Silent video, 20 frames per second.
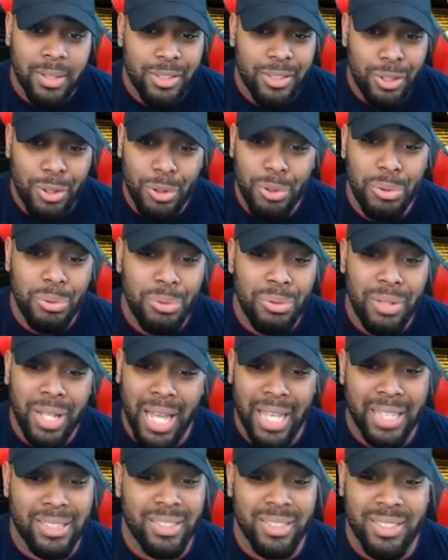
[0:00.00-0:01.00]
2
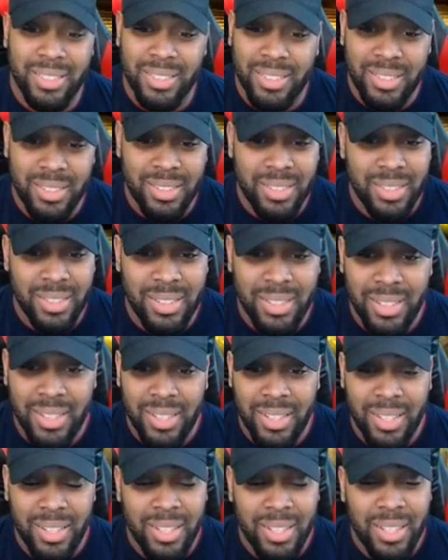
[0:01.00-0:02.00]

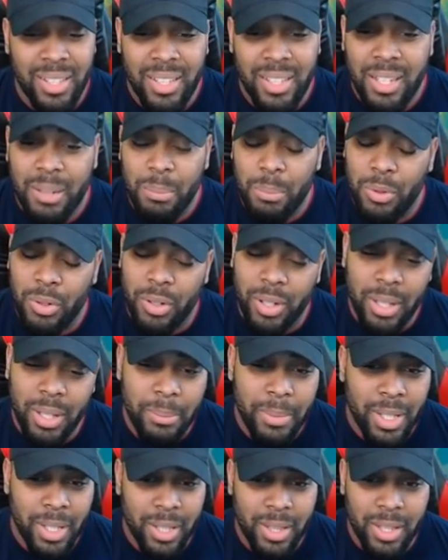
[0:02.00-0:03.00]
legends. Come on, give
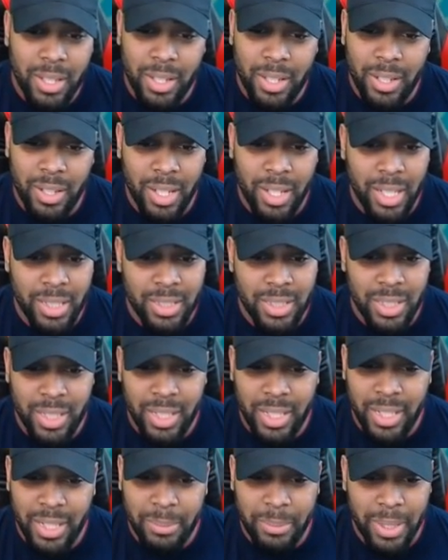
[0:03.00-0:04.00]
me a 3rd
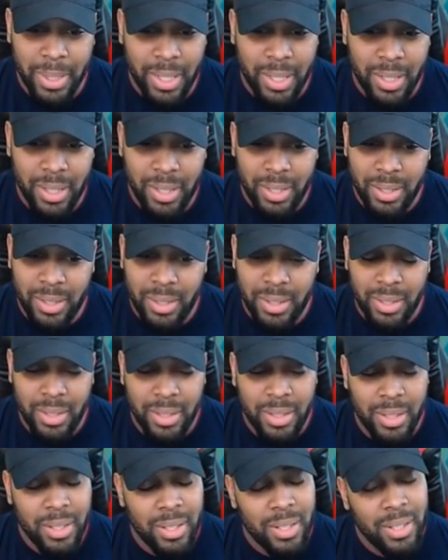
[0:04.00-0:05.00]
legend here, man.
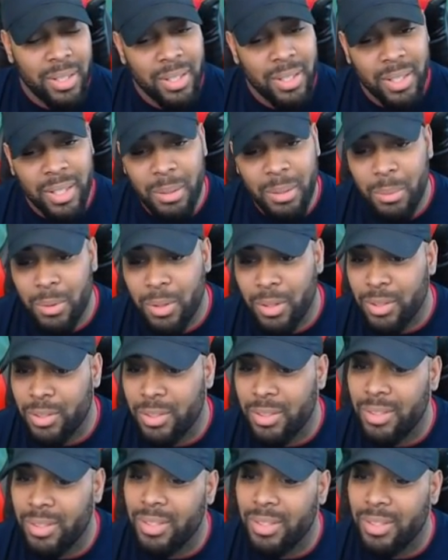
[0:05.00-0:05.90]
Come on.